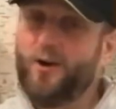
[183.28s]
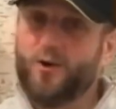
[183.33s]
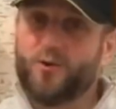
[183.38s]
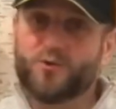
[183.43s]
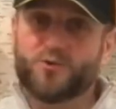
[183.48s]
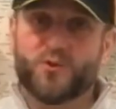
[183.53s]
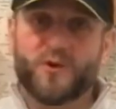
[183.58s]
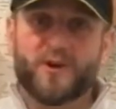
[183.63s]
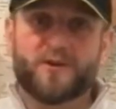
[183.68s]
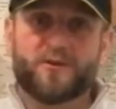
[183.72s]

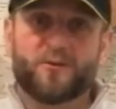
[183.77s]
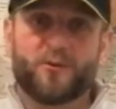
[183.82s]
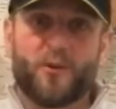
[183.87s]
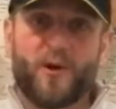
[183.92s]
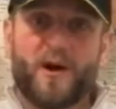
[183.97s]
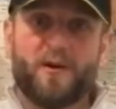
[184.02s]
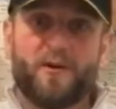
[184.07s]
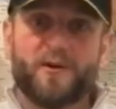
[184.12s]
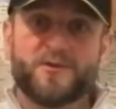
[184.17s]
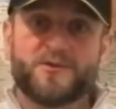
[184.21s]
Aldrin
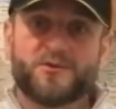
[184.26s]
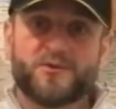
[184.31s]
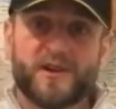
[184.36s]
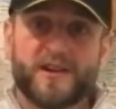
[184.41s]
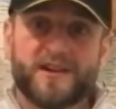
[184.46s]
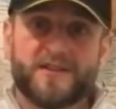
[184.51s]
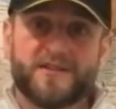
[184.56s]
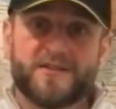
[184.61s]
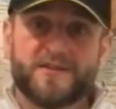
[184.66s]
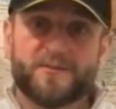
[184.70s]
Gruero
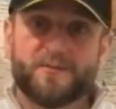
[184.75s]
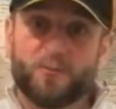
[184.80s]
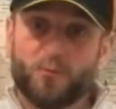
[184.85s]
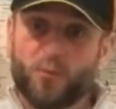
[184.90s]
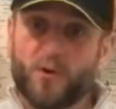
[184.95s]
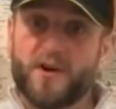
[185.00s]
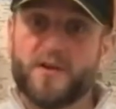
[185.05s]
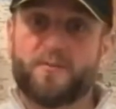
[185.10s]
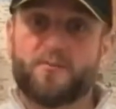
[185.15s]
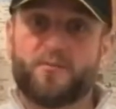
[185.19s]
strings,
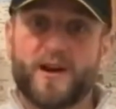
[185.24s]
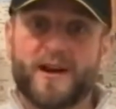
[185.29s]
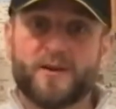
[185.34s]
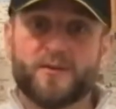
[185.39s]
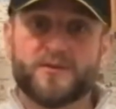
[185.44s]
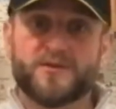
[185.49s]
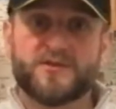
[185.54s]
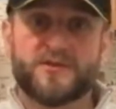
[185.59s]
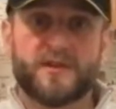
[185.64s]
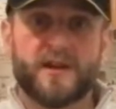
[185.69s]
Worth
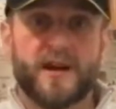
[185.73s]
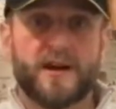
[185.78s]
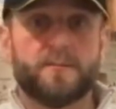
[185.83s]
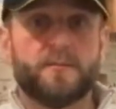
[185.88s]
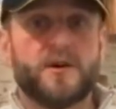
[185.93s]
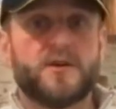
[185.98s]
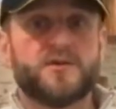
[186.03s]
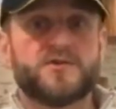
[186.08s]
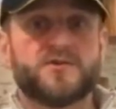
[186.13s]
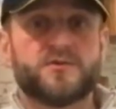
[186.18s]
Browns,
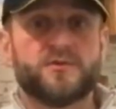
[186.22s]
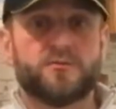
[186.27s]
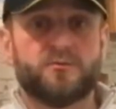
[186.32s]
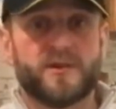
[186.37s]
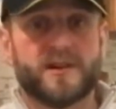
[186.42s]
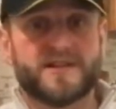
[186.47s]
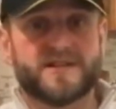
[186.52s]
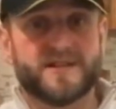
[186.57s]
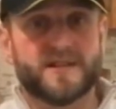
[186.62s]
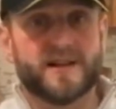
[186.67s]
and most
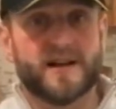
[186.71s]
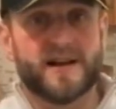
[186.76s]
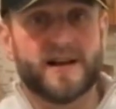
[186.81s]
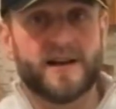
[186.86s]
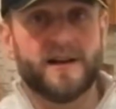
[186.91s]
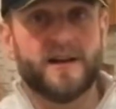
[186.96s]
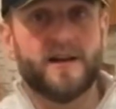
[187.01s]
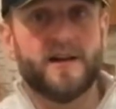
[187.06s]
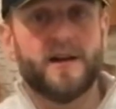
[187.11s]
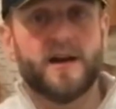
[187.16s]

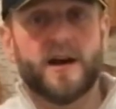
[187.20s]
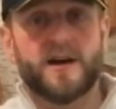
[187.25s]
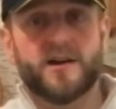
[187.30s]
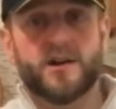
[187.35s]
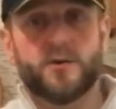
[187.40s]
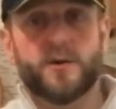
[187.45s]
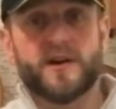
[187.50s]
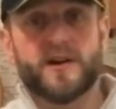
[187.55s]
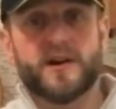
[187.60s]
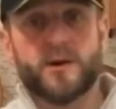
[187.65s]
recently a
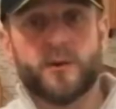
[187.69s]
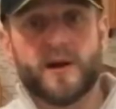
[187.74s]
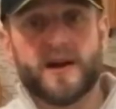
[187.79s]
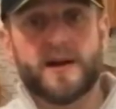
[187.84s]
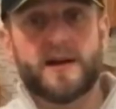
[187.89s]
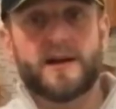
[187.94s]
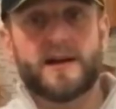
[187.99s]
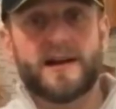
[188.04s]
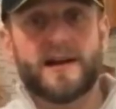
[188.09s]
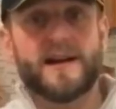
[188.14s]
Nui
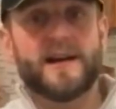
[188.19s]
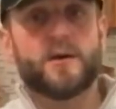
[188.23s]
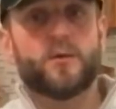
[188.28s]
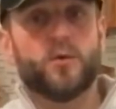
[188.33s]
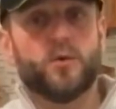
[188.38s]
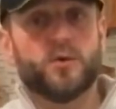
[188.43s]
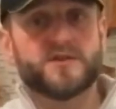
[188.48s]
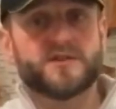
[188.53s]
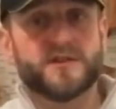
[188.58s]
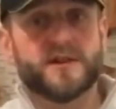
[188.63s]
Nui
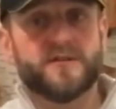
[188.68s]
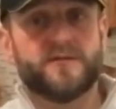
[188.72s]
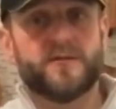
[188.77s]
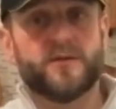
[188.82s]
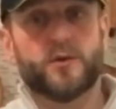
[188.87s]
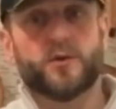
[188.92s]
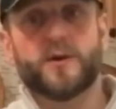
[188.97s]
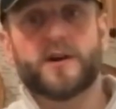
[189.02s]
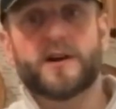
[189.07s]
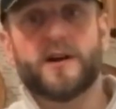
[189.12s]
Clearwater
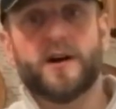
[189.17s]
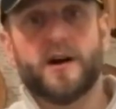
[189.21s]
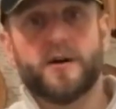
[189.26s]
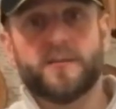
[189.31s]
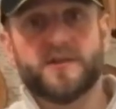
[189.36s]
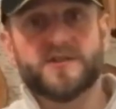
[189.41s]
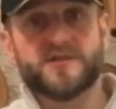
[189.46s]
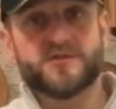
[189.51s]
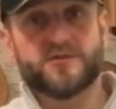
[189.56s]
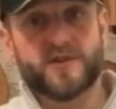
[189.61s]

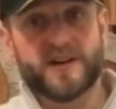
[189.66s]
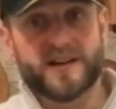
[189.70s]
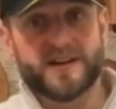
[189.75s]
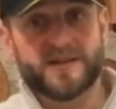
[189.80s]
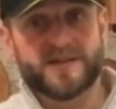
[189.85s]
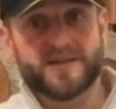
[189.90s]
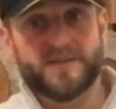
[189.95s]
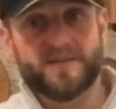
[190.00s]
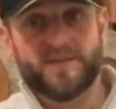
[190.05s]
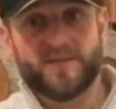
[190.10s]
fluorocarbon
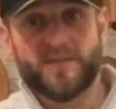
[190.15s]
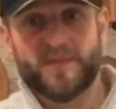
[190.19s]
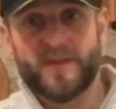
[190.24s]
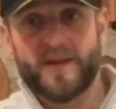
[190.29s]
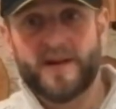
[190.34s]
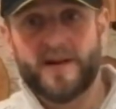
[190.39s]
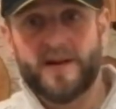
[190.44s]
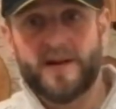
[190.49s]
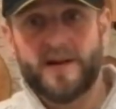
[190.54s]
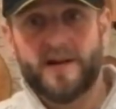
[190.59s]
strings.
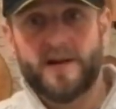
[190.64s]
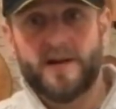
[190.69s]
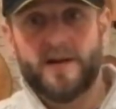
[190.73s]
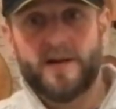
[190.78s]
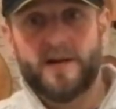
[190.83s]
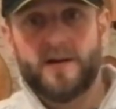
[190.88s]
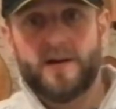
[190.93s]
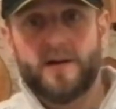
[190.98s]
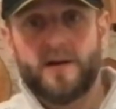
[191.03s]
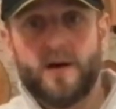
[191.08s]

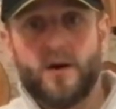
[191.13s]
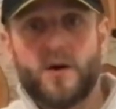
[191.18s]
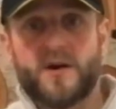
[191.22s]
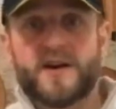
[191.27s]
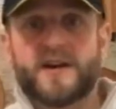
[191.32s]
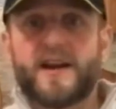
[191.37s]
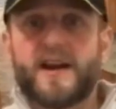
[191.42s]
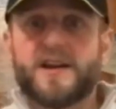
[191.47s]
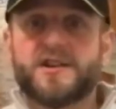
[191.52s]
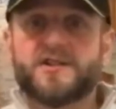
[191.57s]

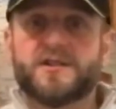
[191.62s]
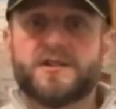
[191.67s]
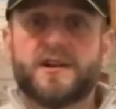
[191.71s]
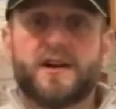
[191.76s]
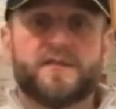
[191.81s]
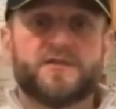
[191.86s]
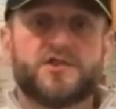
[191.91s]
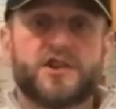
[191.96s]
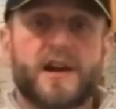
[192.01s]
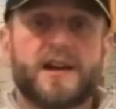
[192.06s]
On
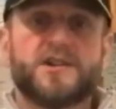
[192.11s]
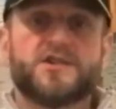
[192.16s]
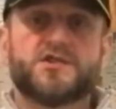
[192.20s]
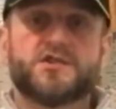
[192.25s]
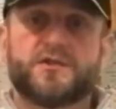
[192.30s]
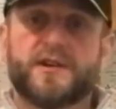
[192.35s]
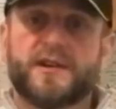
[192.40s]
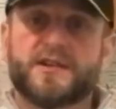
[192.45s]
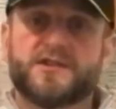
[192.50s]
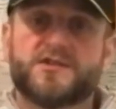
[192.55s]
occasion I've
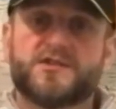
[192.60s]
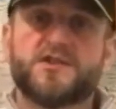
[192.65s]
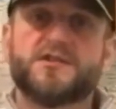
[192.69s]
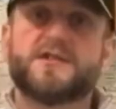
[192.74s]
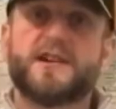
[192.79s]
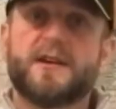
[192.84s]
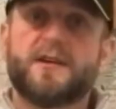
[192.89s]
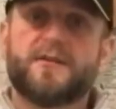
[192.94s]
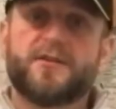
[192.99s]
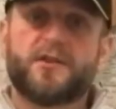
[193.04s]
changed strings
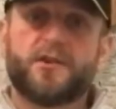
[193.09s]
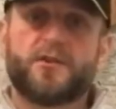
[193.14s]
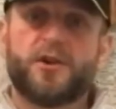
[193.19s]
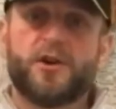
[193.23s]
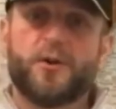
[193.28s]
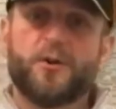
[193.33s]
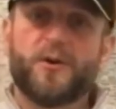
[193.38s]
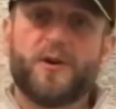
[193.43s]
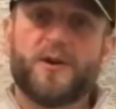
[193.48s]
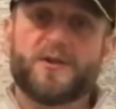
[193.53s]
just out of
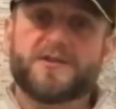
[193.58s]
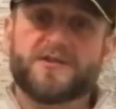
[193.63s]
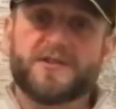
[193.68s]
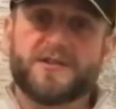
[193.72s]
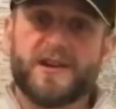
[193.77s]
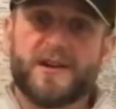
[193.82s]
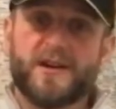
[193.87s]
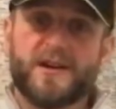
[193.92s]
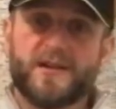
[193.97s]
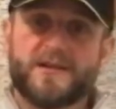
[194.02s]

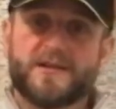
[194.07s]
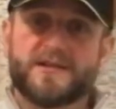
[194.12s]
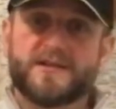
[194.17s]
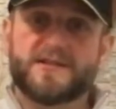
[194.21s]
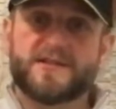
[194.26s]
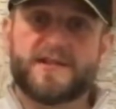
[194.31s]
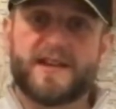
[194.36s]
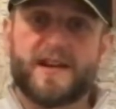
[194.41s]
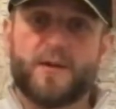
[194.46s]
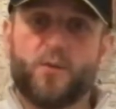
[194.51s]
curiosity
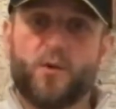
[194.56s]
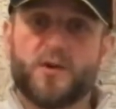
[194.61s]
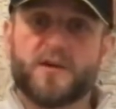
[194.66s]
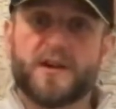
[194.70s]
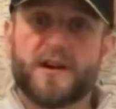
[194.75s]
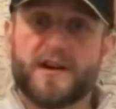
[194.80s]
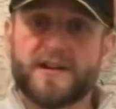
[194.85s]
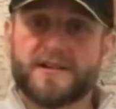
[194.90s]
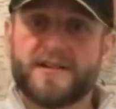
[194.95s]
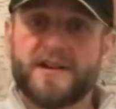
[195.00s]
to see
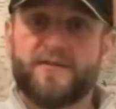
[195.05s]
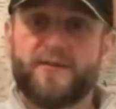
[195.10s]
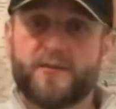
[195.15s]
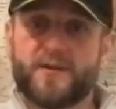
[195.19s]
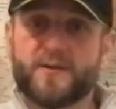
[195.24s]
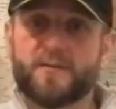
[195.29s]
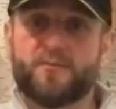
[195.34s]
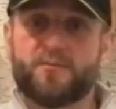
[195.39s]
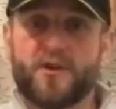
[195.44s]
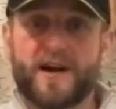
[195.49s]
what a
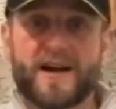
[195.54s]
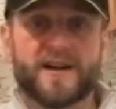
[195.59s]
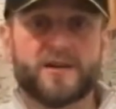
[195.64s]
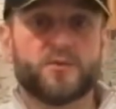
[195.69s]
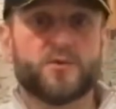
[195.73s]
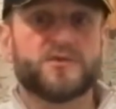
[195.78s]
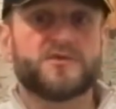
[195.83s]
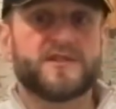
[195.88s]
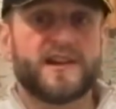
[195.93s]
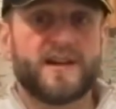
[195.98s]
different
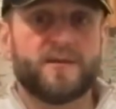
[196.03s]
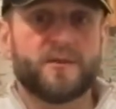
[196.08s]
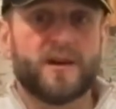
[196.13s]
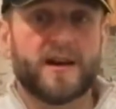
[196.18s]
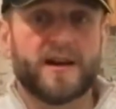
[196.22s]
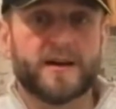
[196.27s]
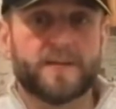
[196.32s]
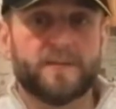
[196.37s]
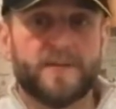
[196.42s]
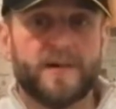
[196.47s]
brand will
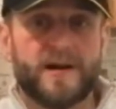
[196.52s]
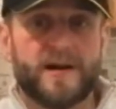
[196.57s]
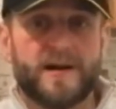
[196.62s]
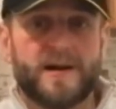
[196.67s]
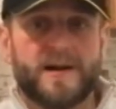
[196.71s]
sound like.